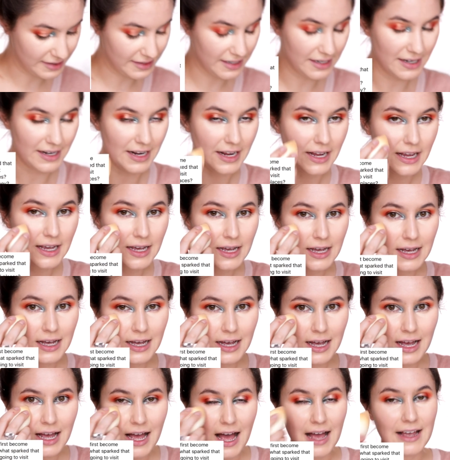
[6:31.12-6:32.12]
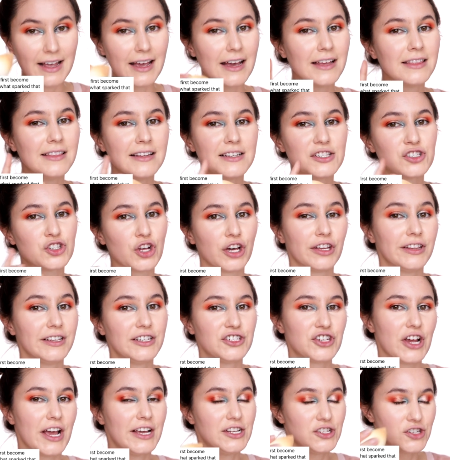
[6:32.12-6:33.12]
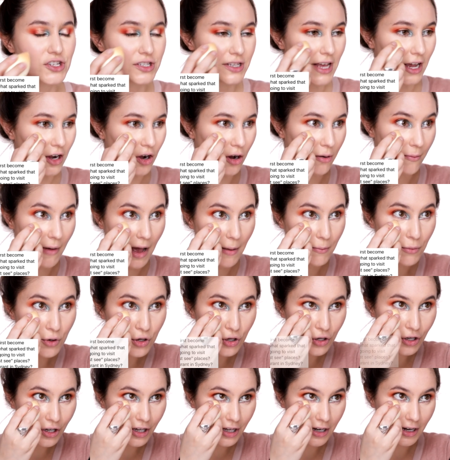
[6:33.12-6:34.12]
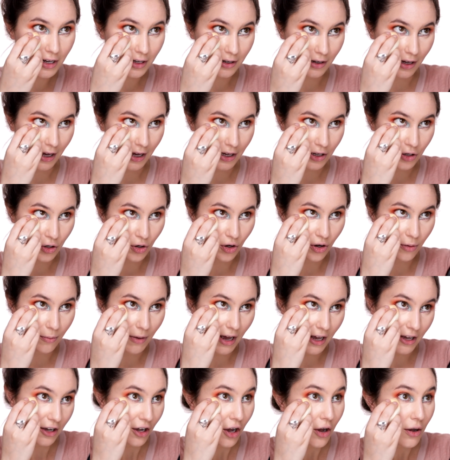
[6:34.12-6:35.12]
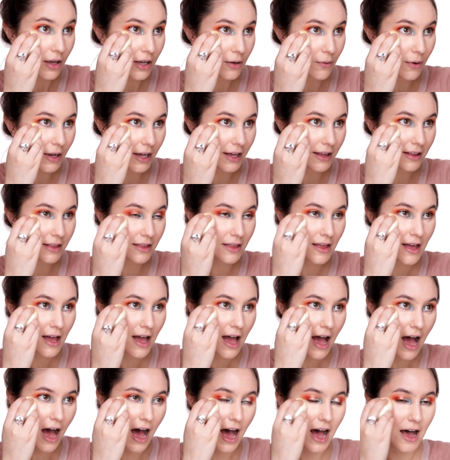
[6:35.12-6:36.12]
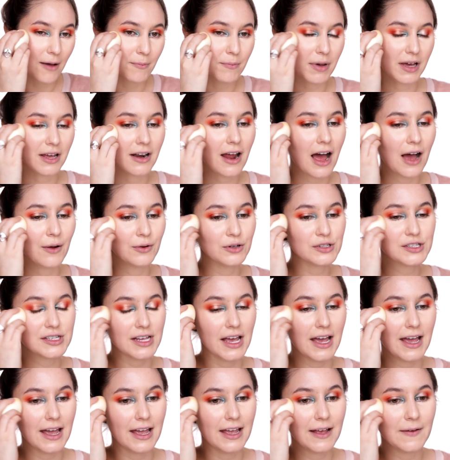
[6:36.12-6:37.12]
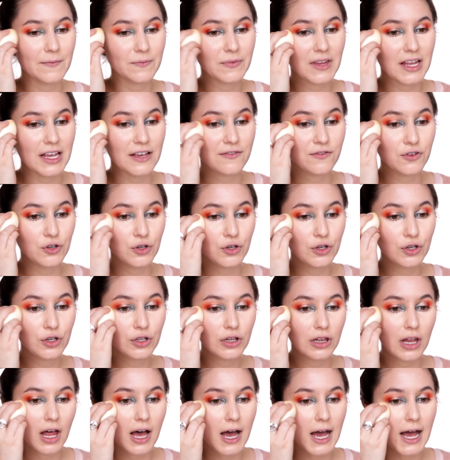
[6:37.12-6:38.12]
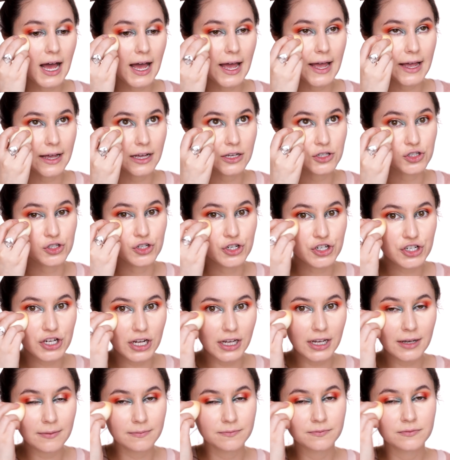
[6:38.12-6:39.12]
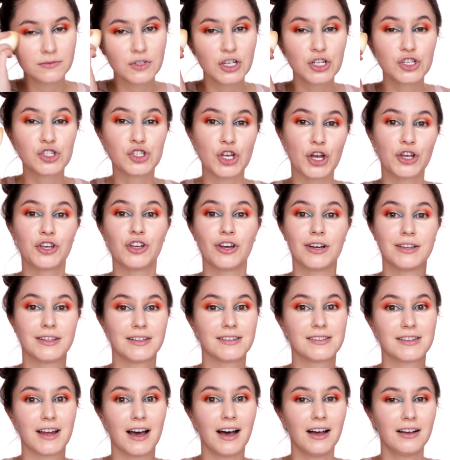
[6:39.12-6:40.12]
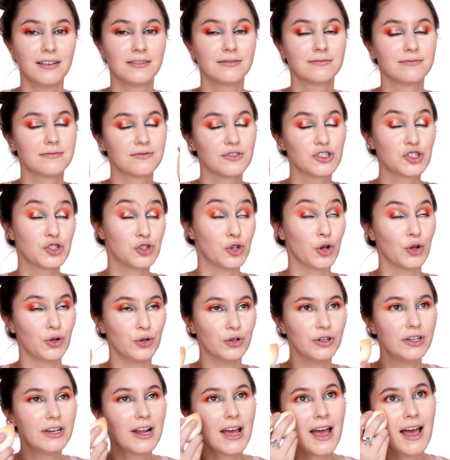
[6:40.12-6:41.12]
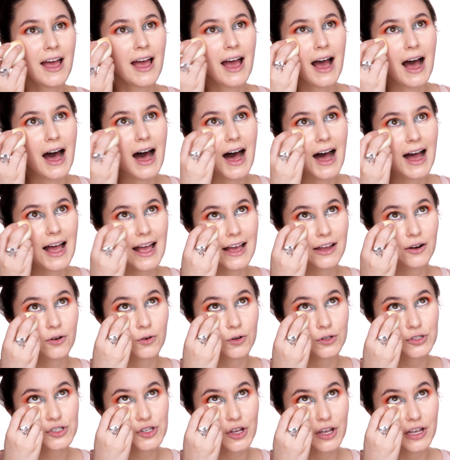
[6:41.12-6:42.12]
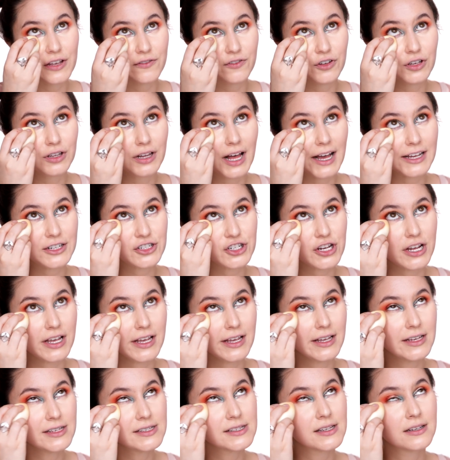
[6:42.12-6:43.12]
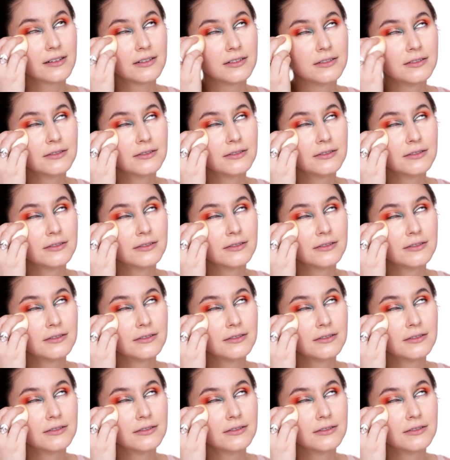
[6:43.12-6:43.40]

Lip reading: in Sydney? Again, this totally changes like on my mood and like who am I going with. But I will say, if you like sushi, Sokyo at the Star, so good. And also if you like cheese,